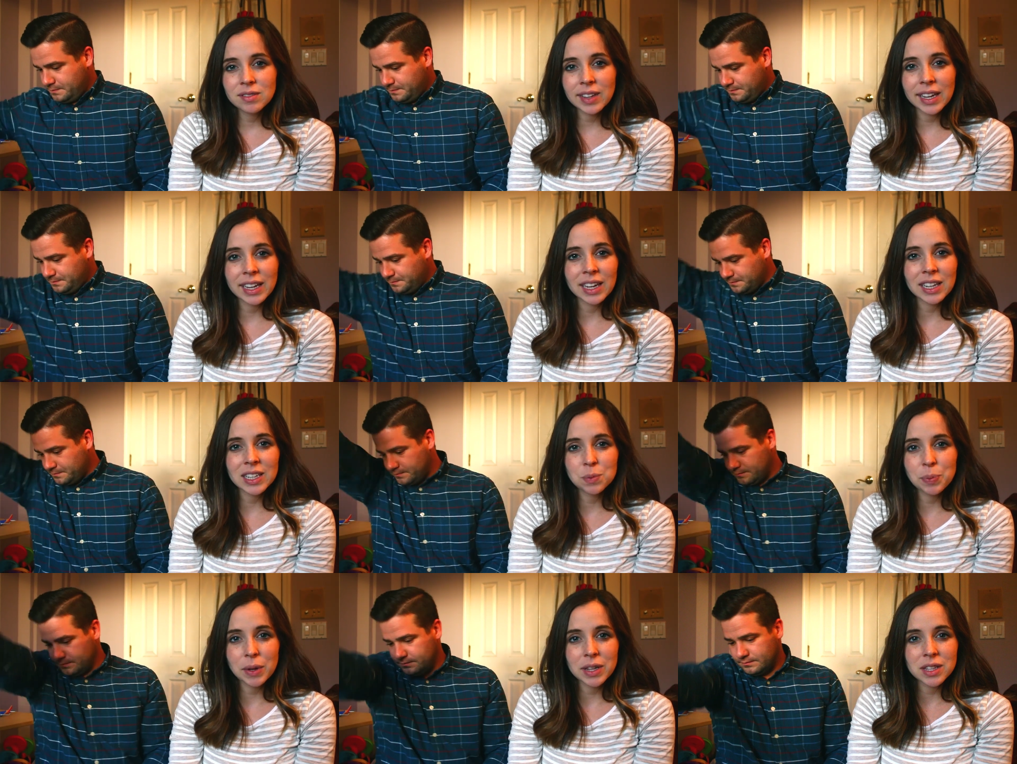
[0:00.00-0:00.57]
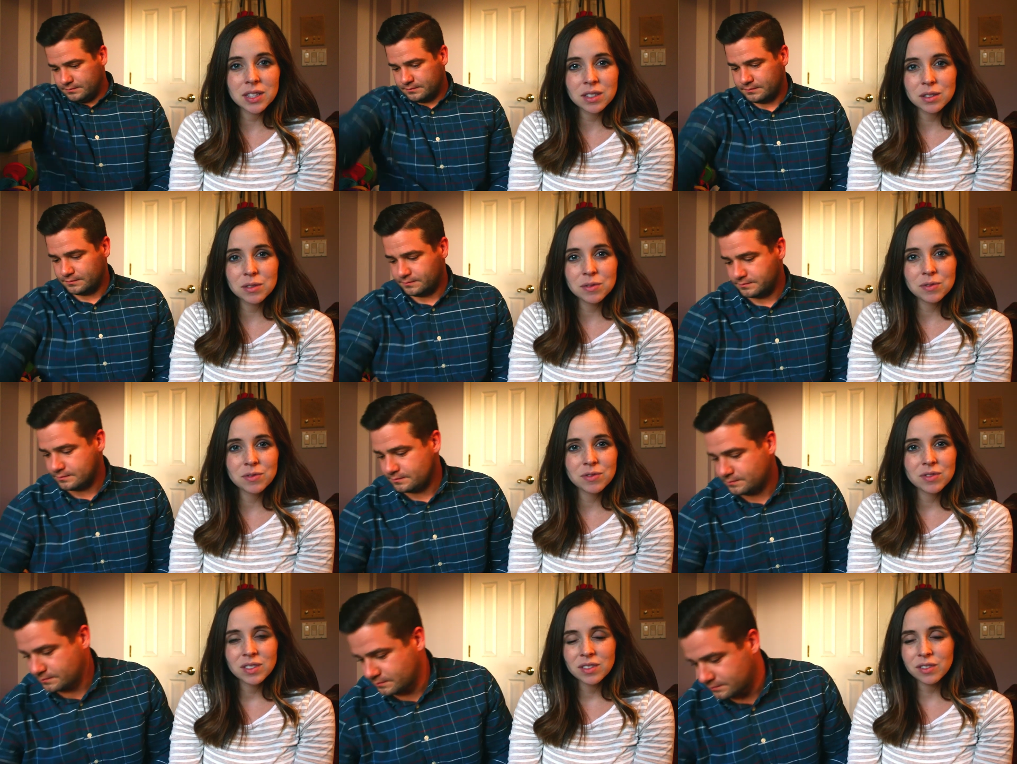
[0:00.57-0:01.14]
Speaker 1: like expensive
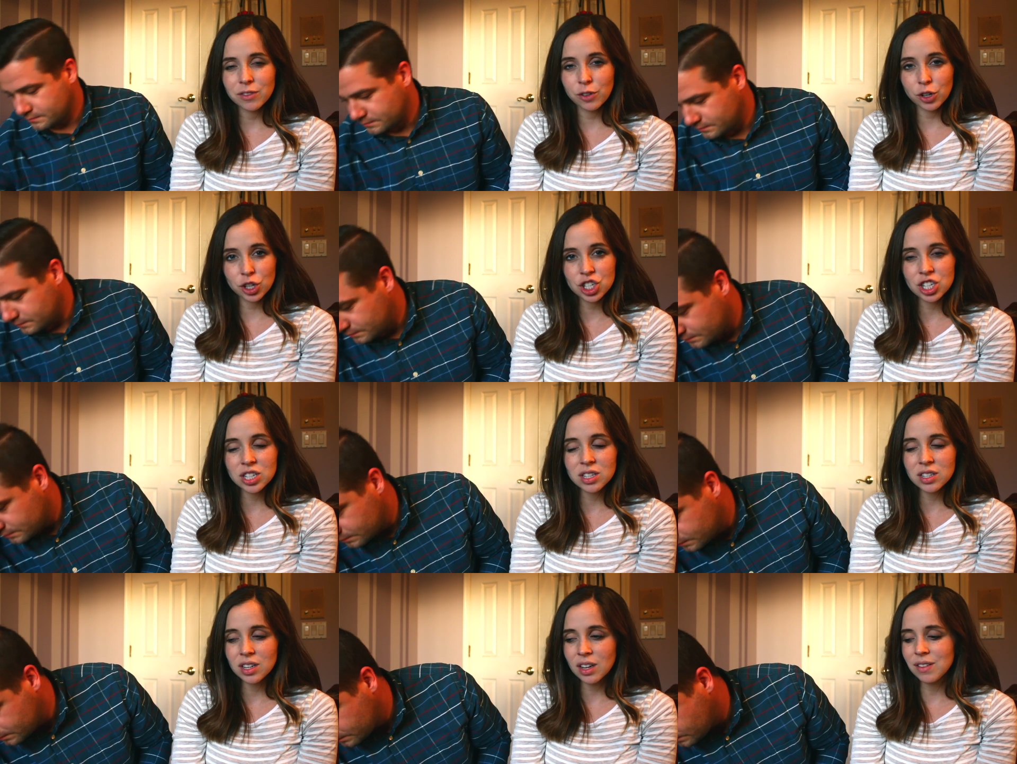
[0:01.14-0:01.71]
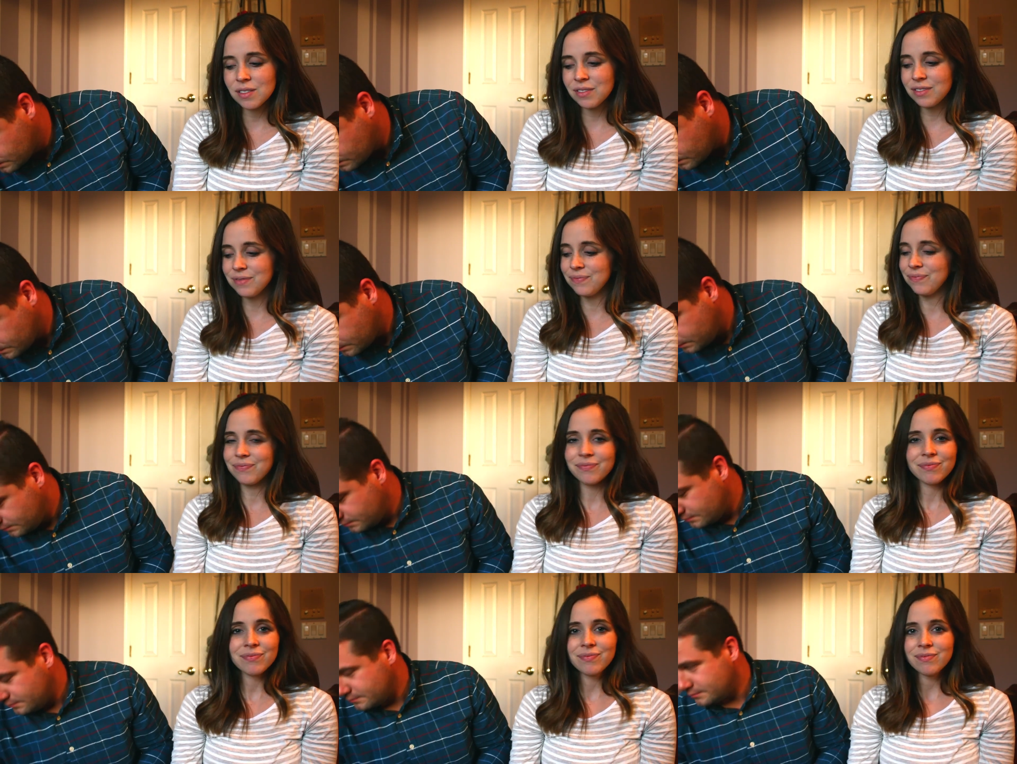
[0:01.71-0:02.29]
versions of.
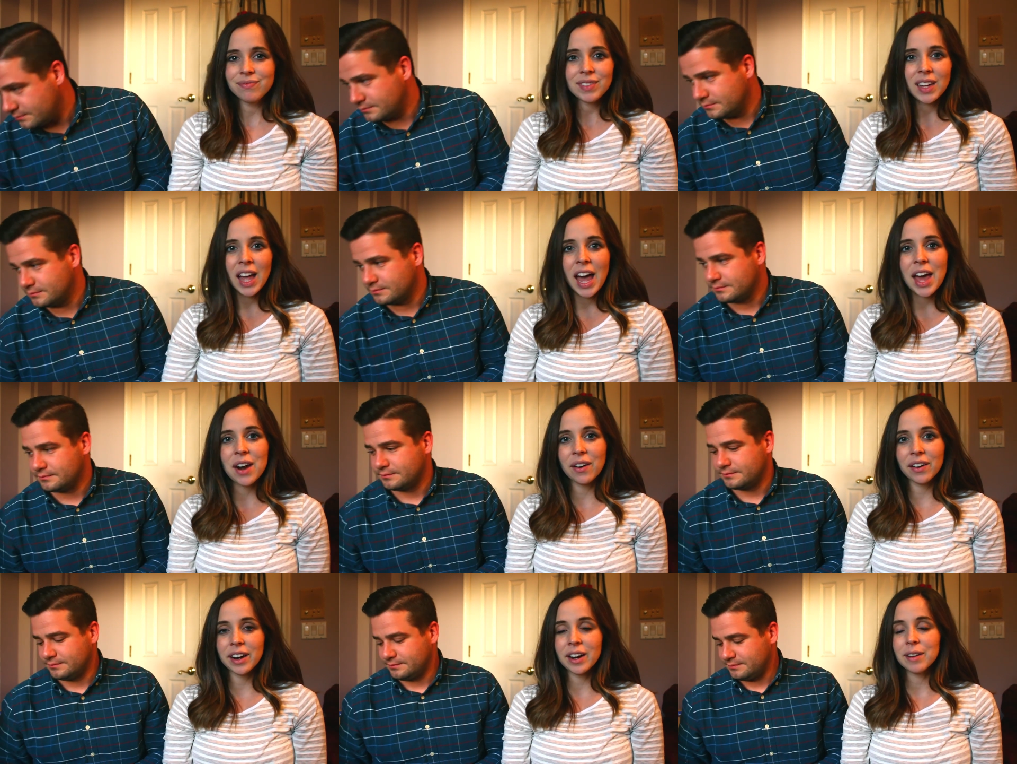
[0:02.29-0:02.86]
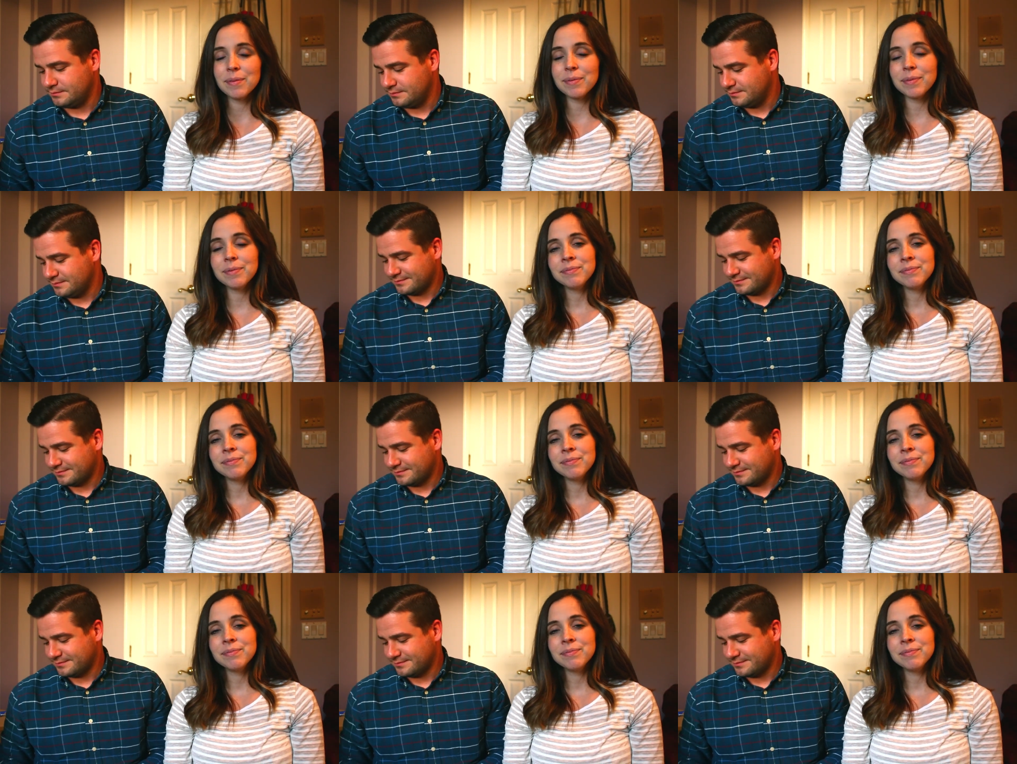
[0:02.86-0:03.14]
I don't get it.